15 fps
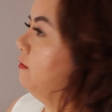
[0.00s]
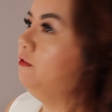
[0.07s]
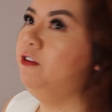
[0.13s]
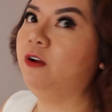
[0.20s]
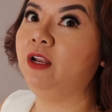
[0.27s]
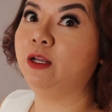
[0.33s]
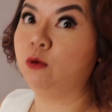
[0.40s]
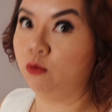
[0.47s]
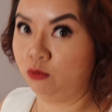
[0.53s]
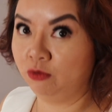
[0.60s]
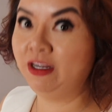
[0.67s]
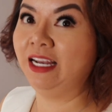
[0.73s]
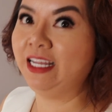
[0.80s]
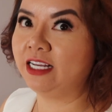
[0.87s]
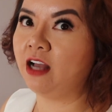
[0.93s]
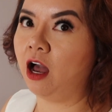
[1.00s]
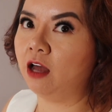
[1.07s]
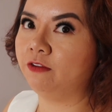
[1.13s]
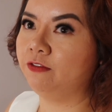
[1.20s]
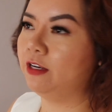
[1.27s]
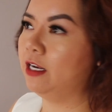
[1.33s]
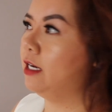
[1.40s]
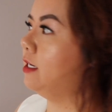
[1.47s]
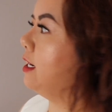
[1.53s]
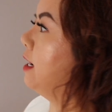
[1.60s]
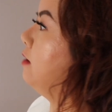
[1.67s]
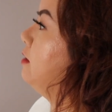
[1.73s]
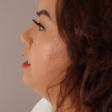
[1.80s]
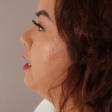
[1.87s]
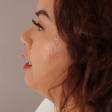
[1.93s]
Feeling really confident
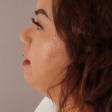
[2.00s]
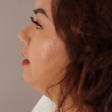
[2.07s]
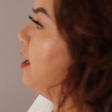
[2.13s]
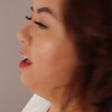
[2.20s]
now that I